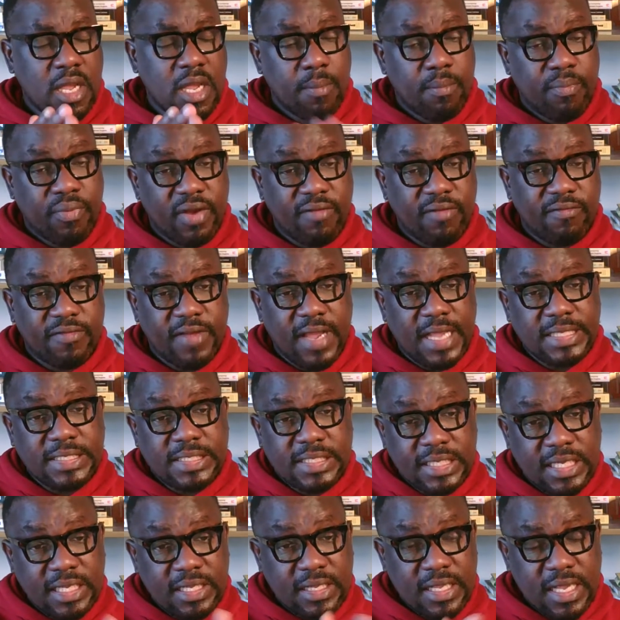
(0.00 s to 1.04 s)

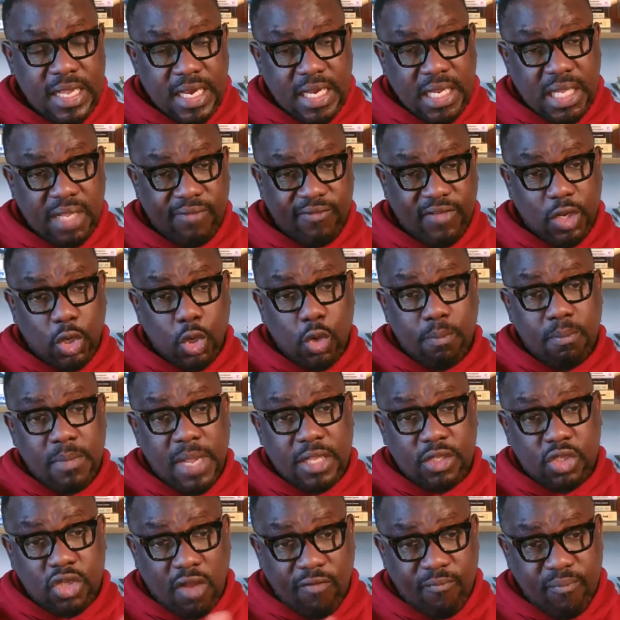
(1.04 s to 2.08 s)
preventing
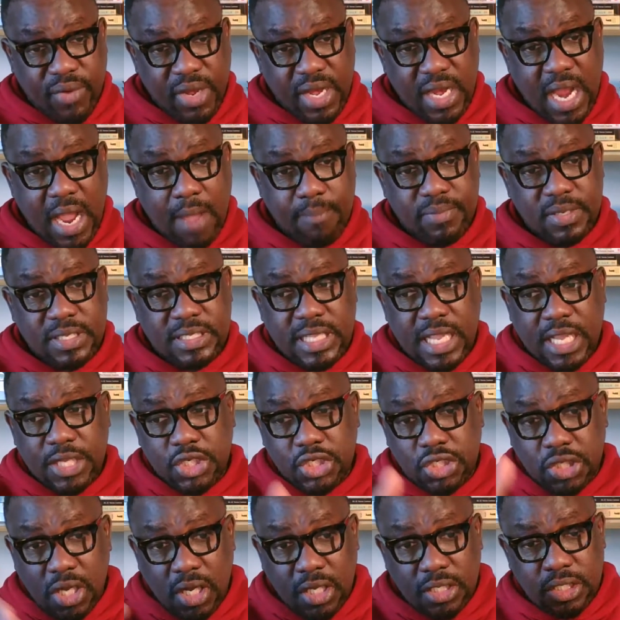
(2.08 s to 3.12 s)
development of
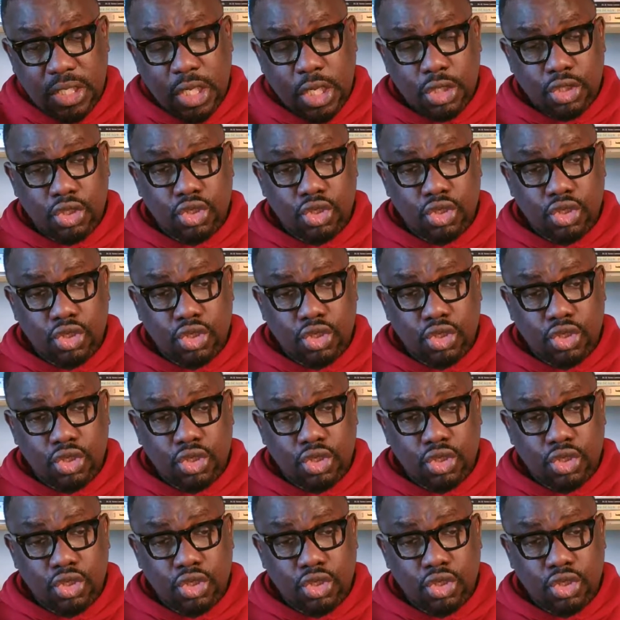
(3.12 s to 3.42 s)
prehypertension